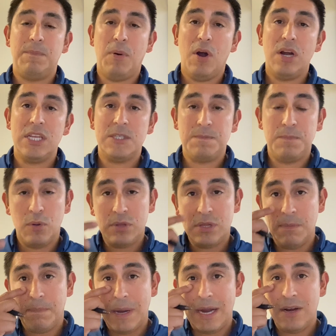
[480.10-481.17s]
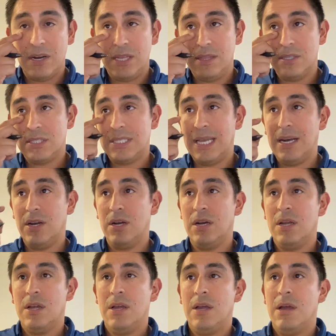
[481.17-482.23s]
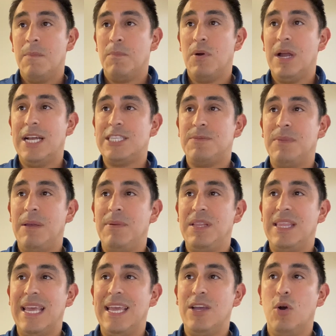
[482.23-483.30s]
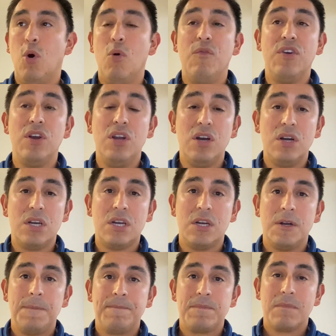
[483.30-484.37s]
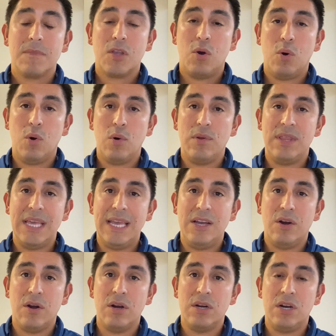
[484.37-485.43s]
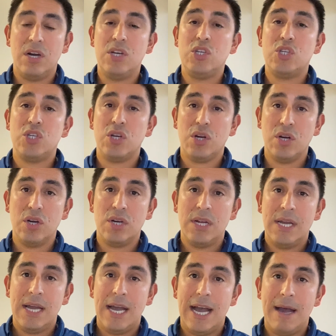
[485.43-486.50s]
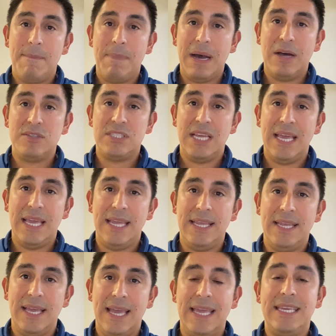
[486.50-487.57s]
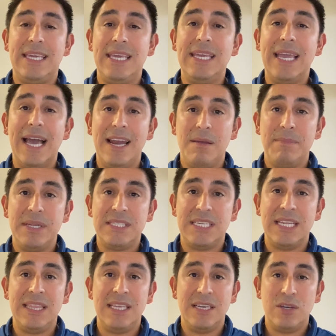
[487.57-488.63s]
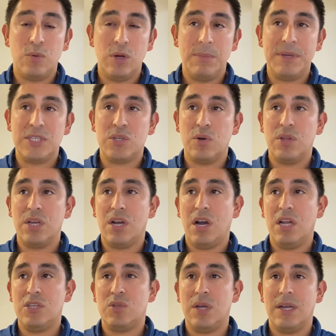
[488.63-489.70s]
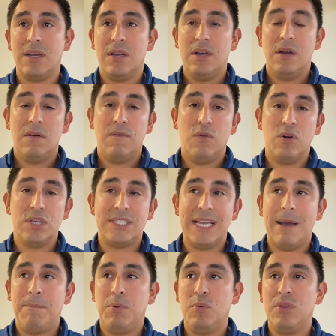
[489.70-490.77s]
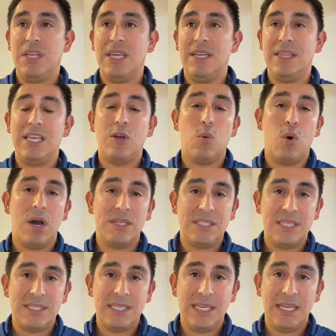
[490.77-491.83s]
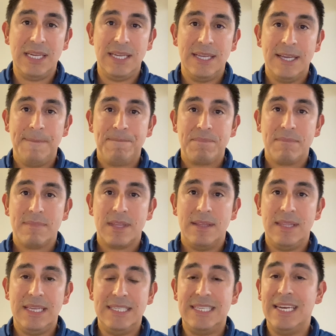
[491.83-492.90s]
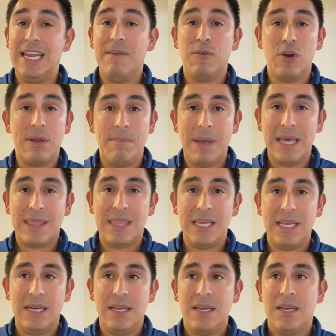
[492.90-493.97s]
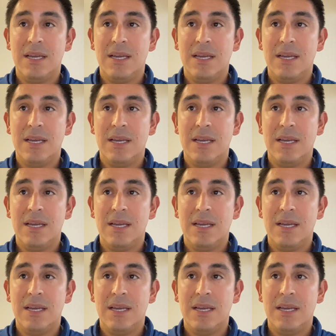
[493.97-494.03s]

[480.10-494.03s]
parties, both the buyer and the seller, perhaps maybe they overlook or they are unsure about a key element in the agreement or the contract. For example, the quantity, the delivery method,